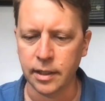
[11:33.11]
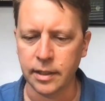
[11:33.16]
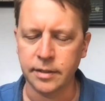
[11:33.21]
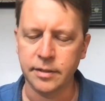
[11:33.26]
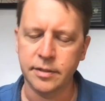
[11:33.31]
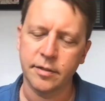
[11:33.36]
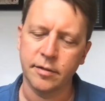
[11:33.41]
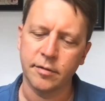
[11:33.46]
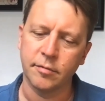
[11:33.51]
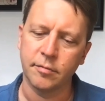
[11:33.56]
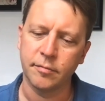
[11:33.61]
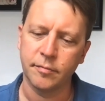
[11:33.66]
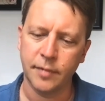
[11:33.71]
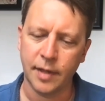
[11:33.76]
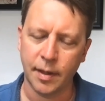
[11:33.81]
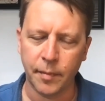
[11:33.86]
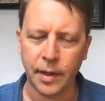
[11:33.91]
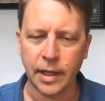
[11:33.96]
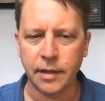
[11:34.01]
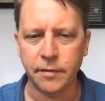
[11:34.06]
and so
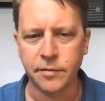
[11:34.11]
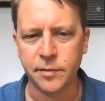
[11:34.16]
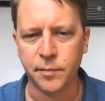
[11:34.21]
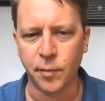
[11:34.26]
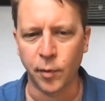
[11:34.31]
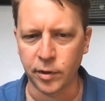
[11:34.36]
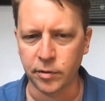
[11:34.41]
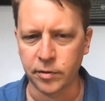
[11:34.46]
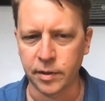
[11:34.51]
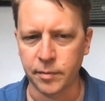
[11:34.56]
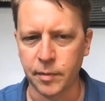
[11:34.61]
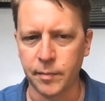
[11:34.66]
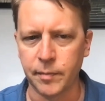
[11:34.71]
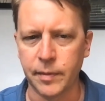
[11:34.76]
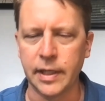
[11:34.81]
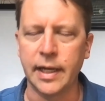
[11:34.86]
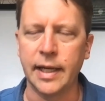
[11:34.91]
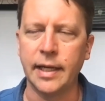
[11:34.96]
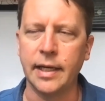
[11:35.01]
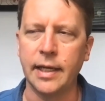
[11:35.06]
that might have spoiled him a
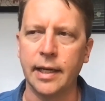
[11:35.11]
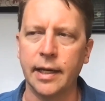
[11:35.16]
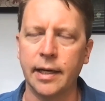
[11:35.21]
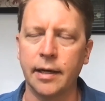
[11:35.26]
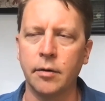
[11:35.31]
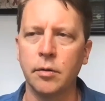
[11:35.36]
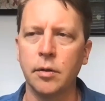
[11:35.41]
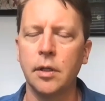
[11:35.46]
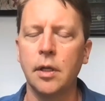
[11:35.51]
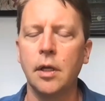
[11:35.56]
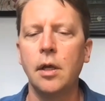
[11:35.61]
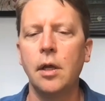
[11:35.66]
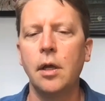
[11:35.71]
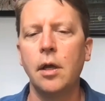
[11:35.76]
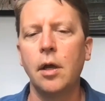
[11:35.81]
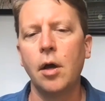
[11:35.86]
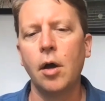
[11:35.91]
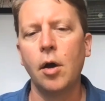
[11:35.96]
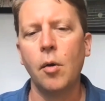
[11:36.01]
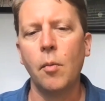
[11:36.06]
bit anyhow.
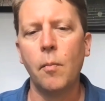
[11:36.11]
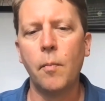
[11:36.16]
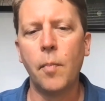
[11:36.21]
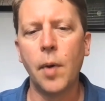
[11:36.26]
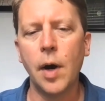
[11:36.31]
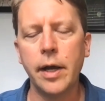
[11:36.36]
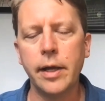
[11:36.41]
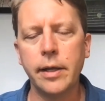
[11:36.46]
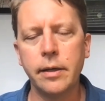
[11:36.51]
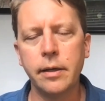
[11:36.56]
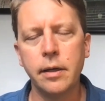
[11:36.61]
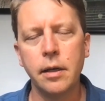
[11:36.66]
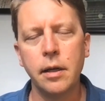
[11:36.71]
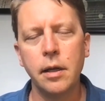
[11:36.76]
But,